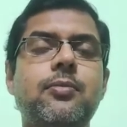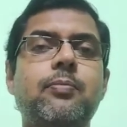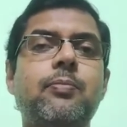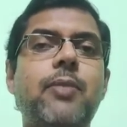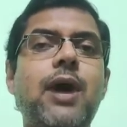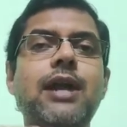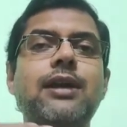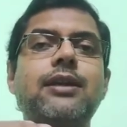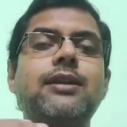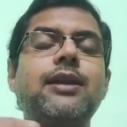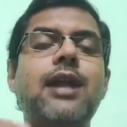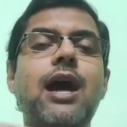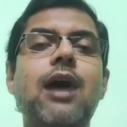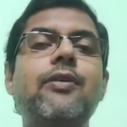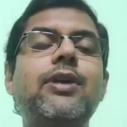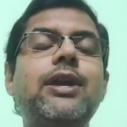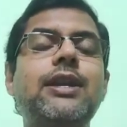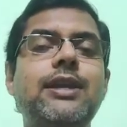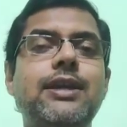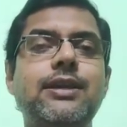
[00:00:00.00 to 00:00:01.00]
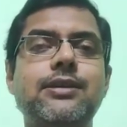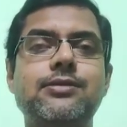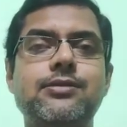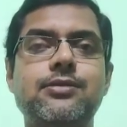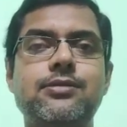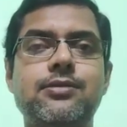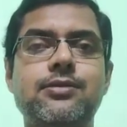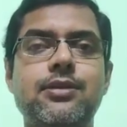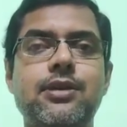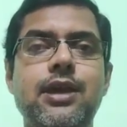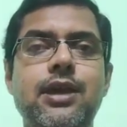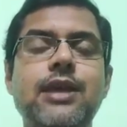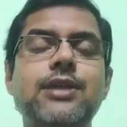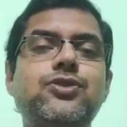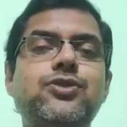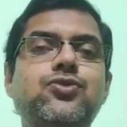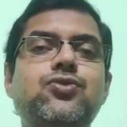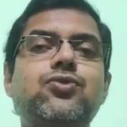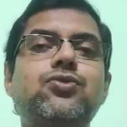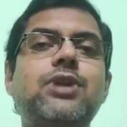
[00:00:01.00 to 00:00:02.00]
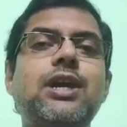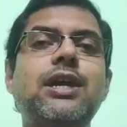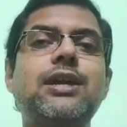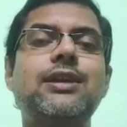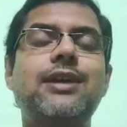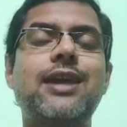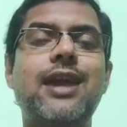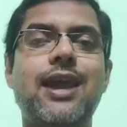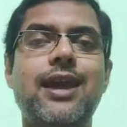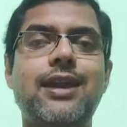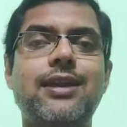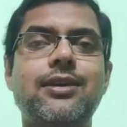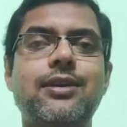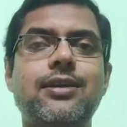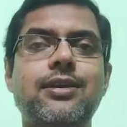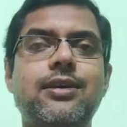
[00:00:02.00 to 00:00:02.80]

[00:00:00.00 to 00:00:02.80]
But nowadays a student can